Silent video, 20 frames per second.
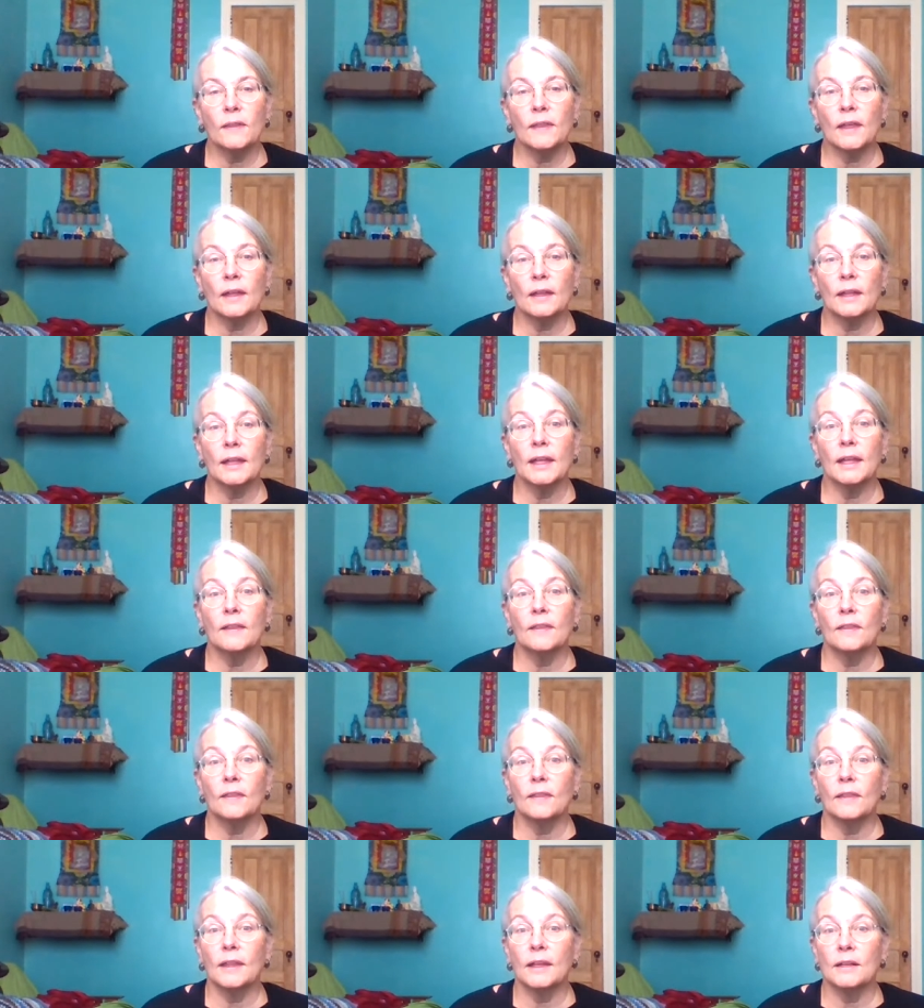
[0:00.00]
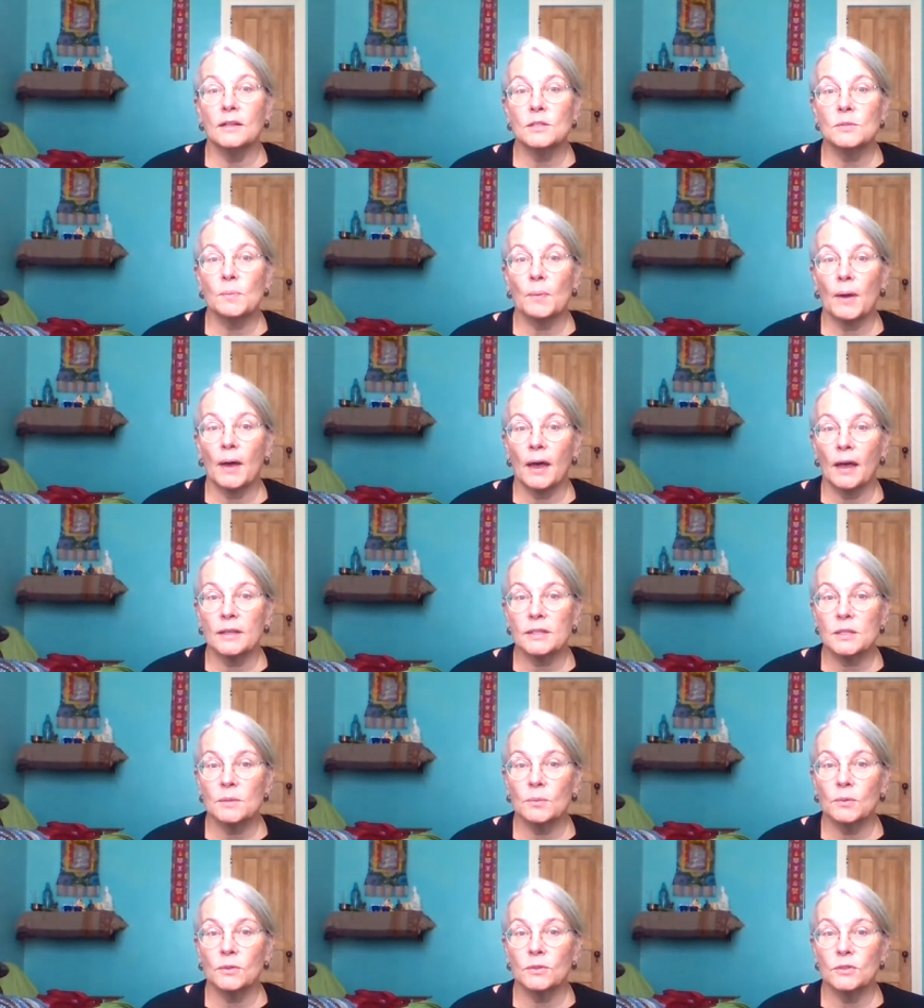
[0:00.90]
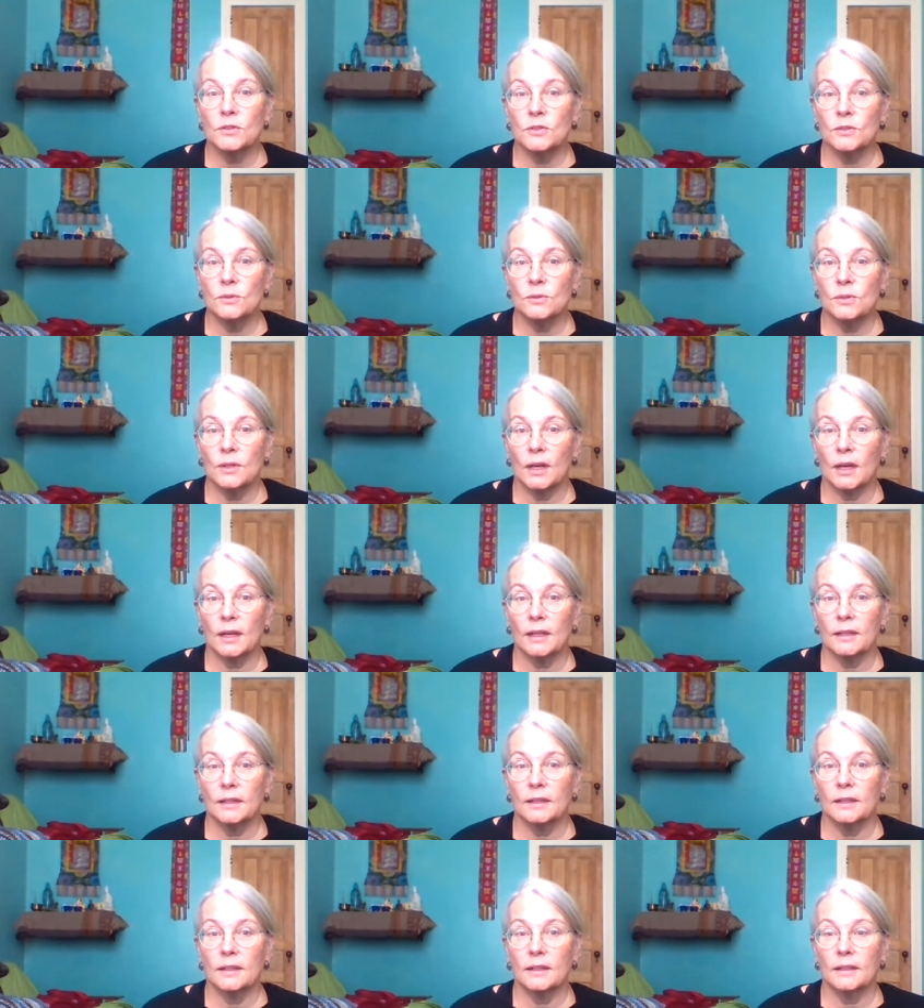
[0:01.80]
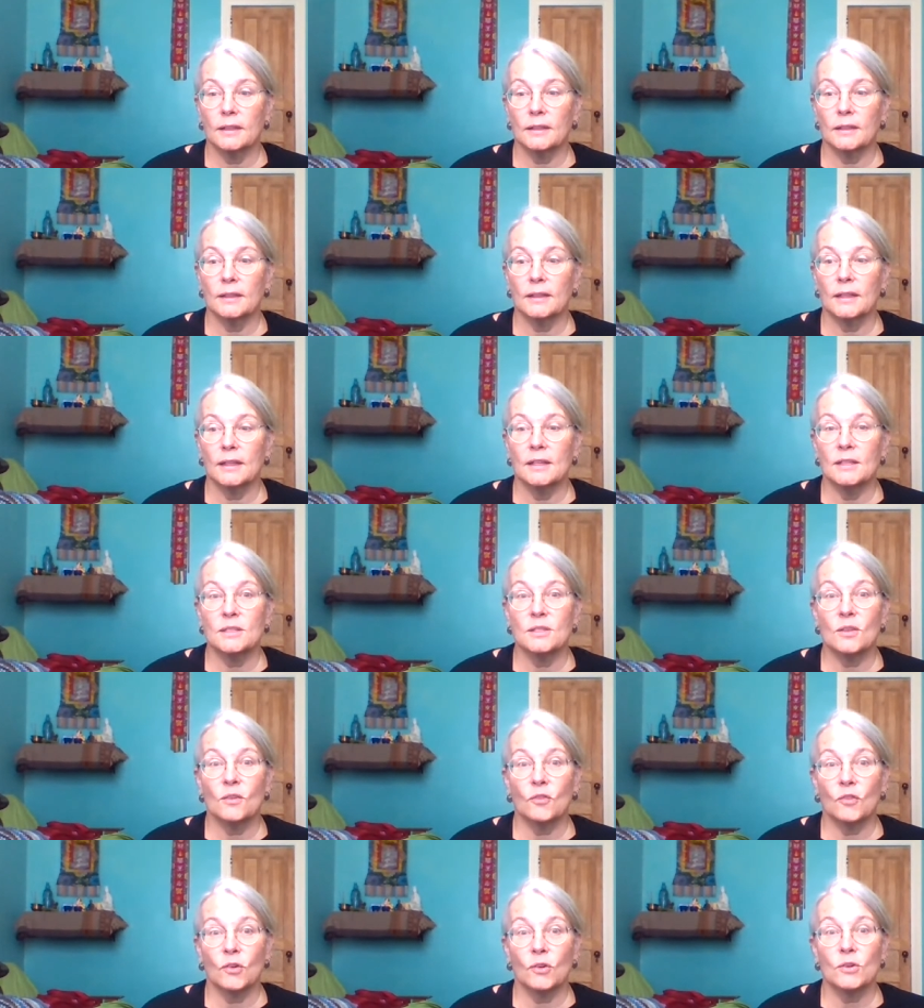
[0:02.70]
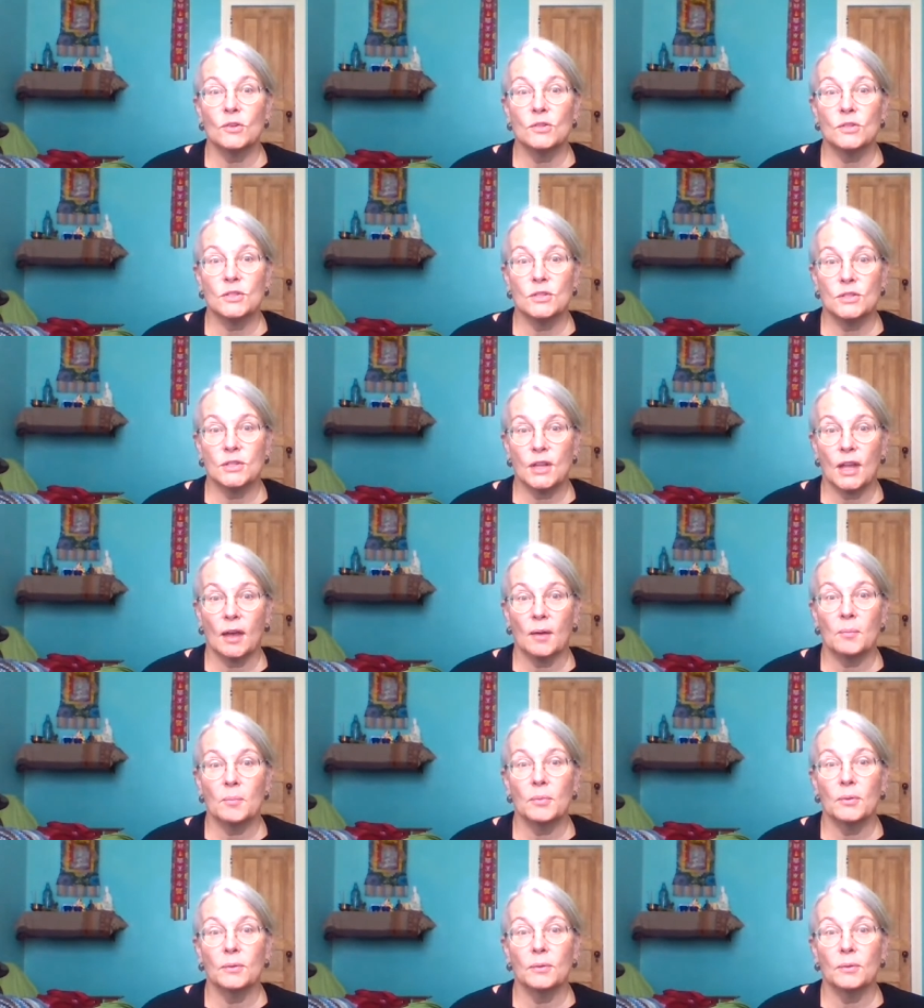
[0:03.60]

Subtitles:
that it is possible to do that is the first step.